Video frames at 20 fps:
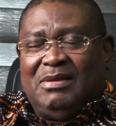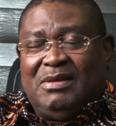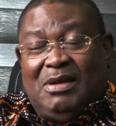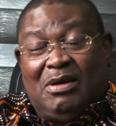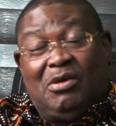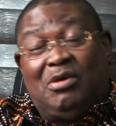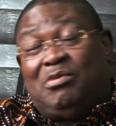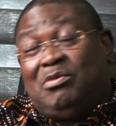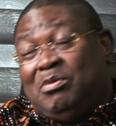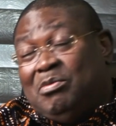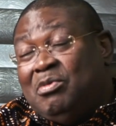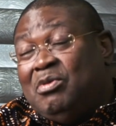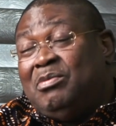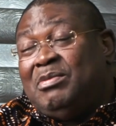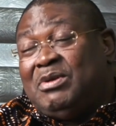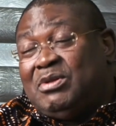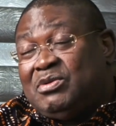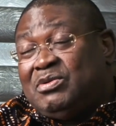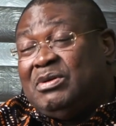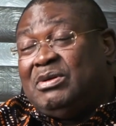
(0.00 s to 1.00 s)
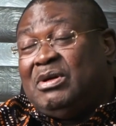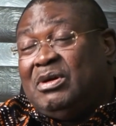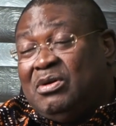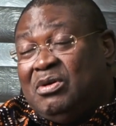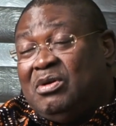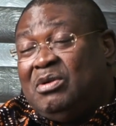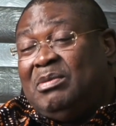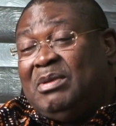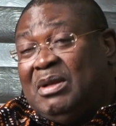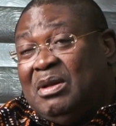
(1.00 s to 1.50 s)
There are going to be moments when you're
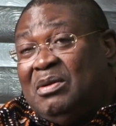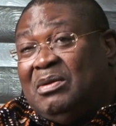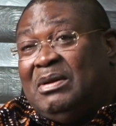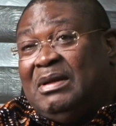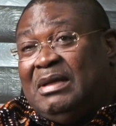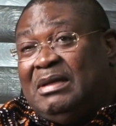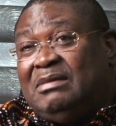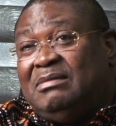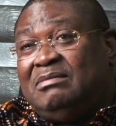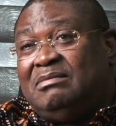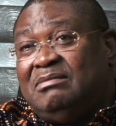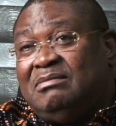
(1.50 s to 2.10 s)
going to be lonely.